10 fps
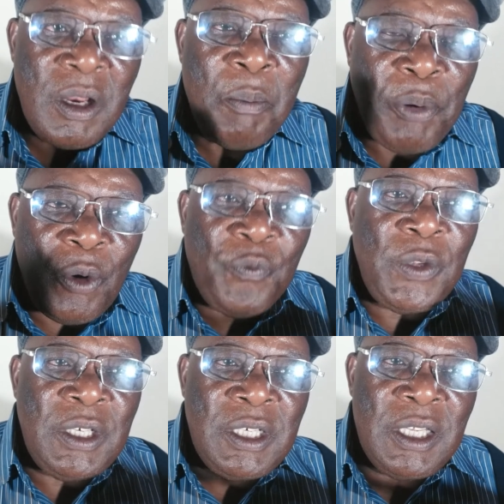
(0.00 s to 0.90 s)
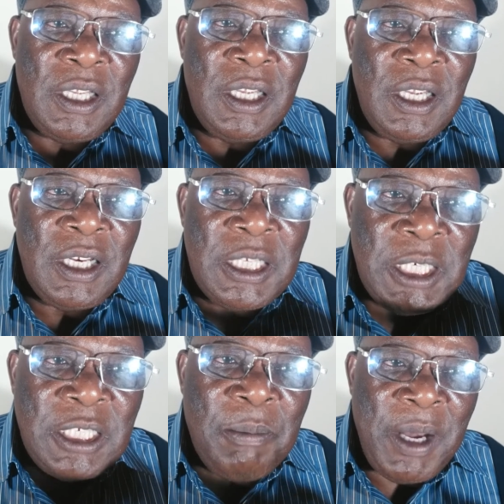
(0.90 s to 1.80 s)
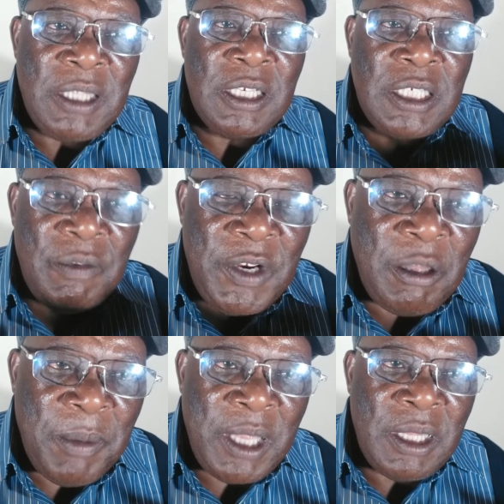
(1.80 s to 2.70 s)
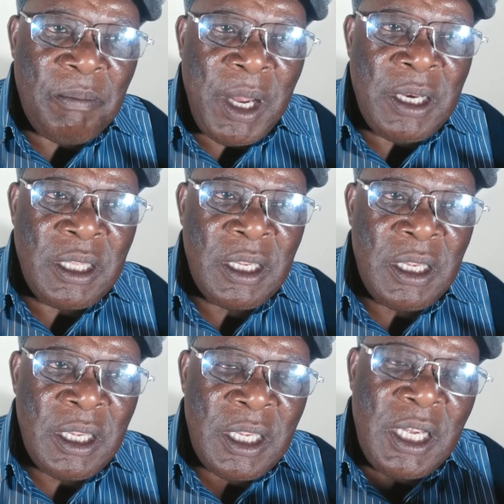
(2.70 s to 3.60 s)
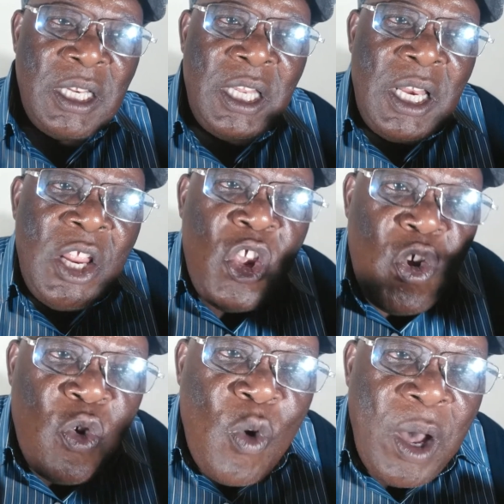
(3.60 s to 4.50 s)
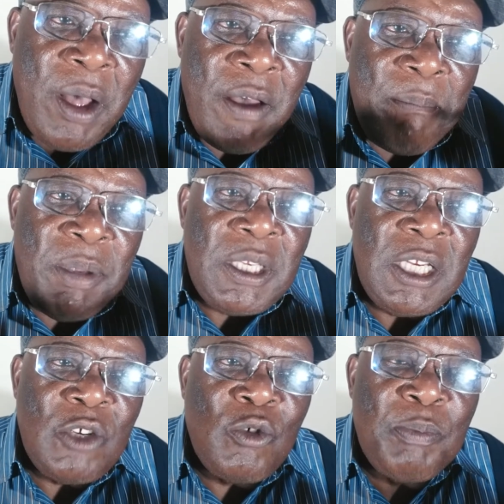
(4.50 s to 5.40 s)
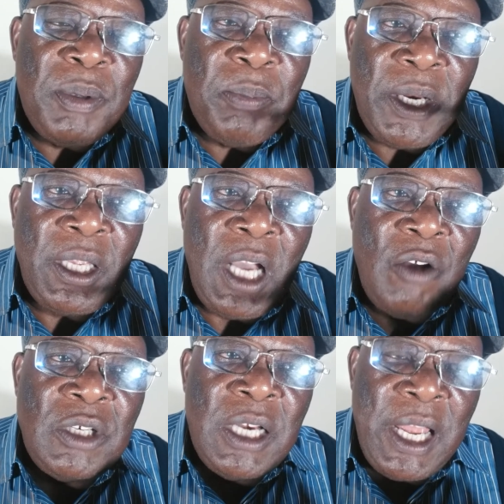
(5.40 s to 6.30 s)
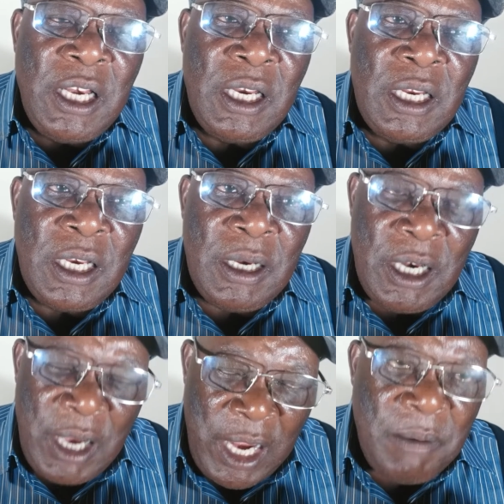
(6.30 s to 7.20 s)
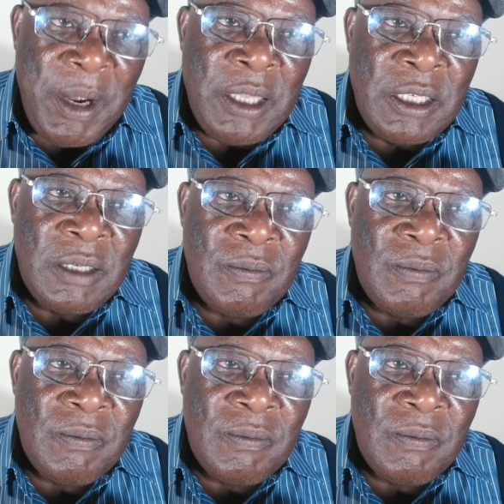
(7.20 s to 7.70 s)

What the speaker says: profit in the 6th month, in the 7th month, yet your business could be breaking out in 9 months,